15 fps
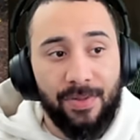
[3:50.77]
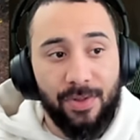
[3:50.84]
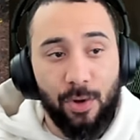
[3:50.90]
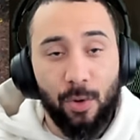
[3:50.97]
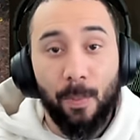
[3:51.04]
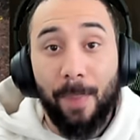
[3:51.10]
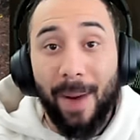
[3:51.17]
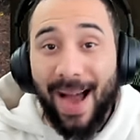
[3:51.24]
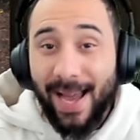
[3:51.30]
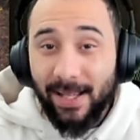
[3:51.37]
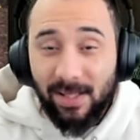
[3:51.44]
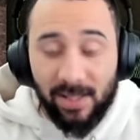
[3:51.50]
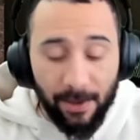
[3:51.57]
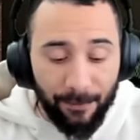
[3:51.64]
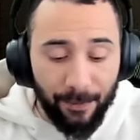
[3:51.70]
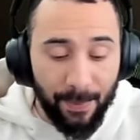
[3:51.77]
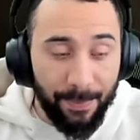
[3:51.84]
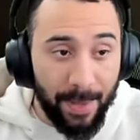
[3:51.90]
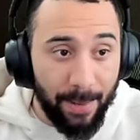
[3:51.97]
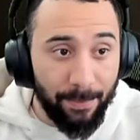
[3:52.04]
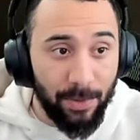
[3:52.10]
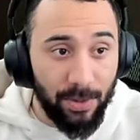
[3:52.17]
you buy stuff from
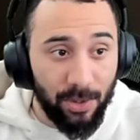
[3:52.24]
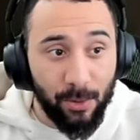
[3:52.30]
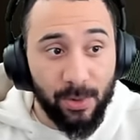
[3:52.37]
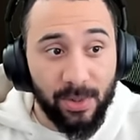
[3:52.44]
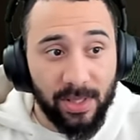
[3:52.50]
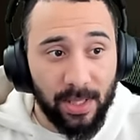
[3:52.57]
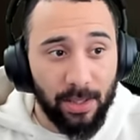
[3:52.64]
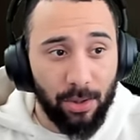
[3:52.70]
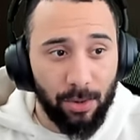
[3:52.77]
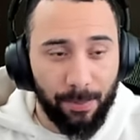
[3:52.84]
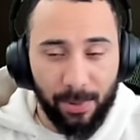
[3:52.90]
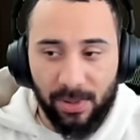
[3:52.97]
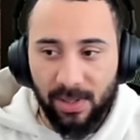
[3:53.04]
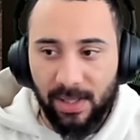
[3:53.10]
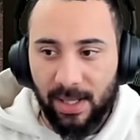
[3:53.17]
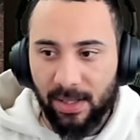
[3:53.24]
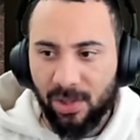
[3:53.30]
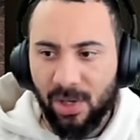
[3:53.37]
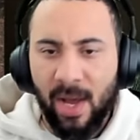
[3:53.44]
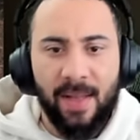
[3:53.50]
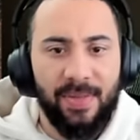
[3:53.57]
them using your prestige.